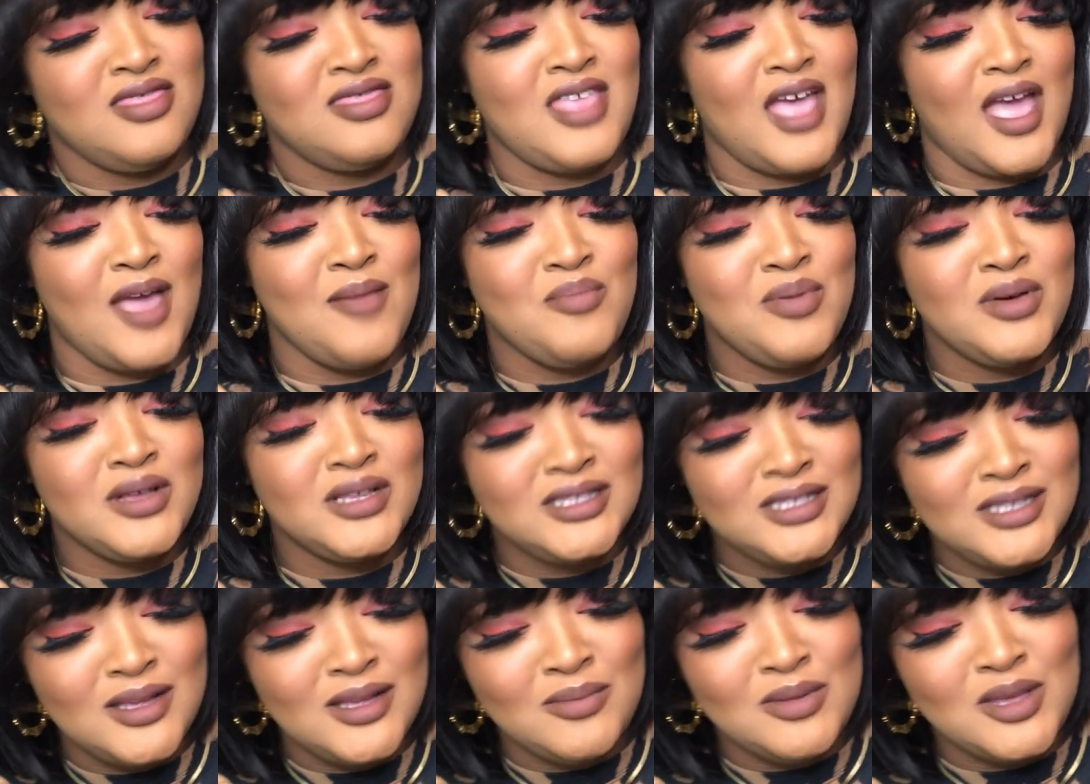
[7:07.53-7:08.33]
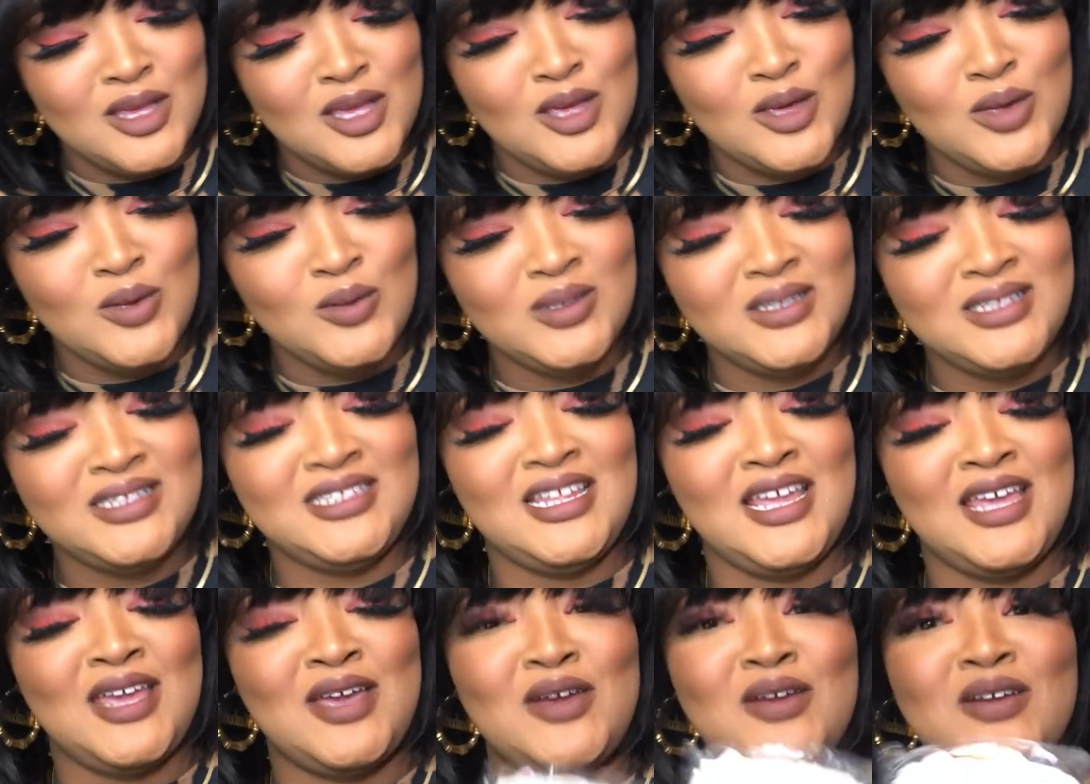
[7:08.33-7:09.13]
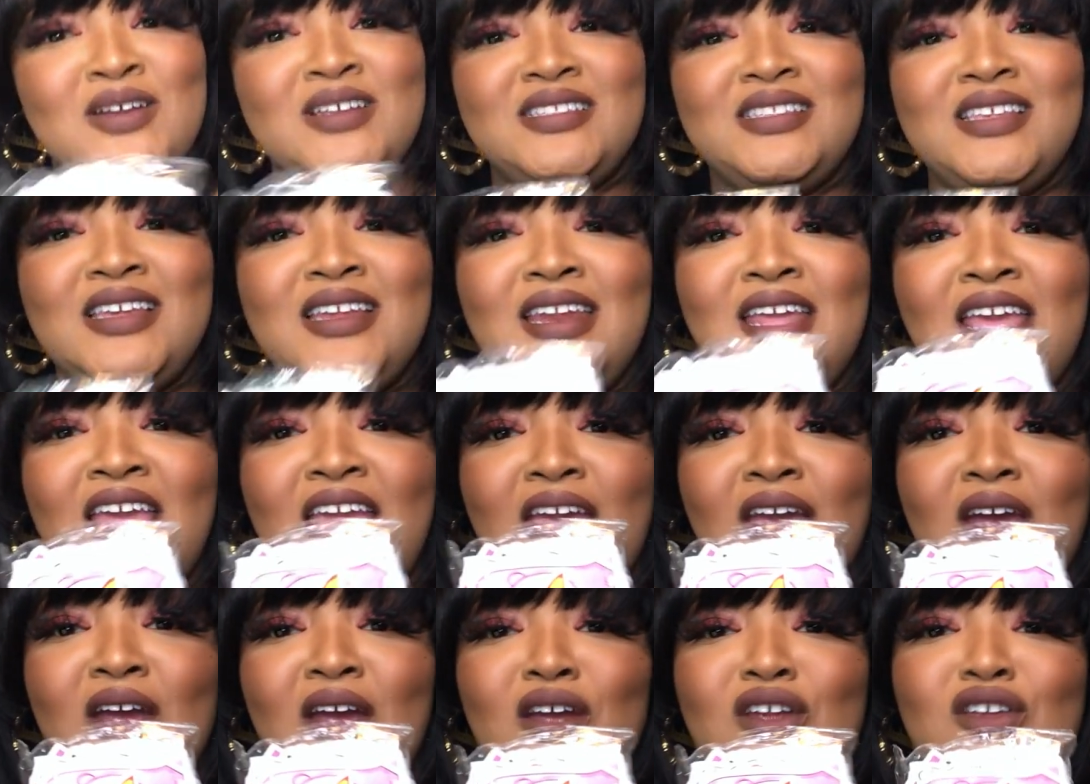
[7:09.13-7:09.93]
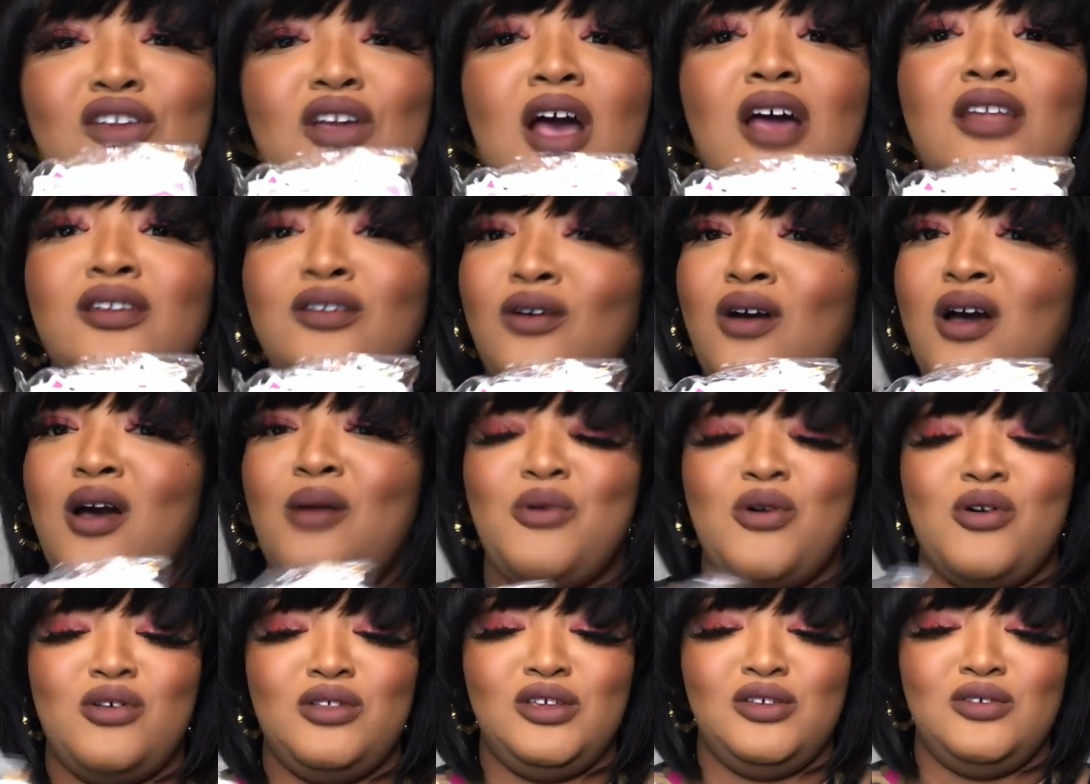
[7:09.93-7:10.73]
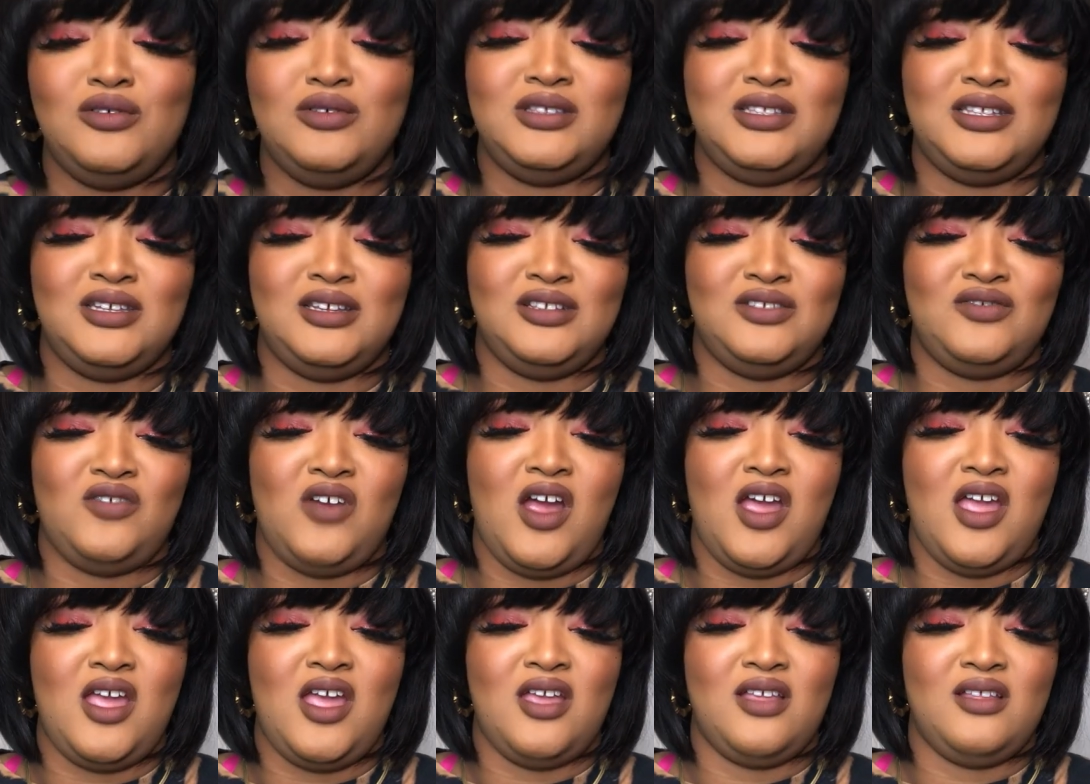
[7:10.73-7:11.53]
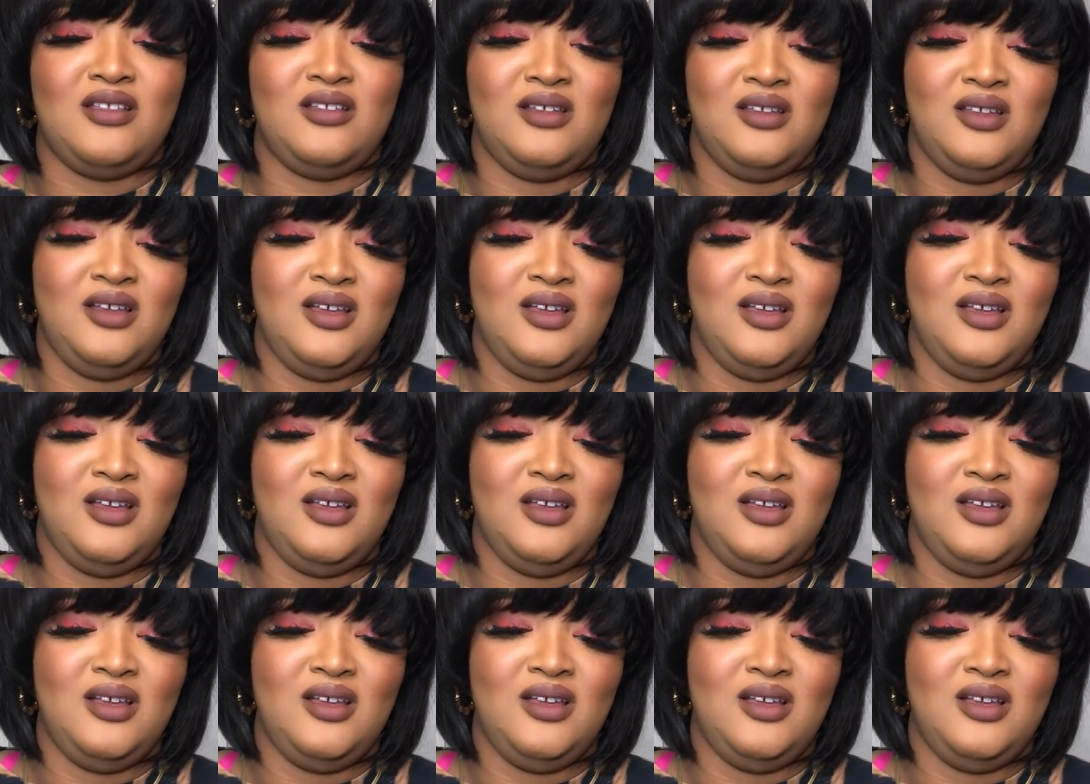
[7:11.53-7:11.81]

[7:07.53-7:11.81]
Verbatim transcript: they put some cute stickers in here. Y'all know I'm gonna use these, right?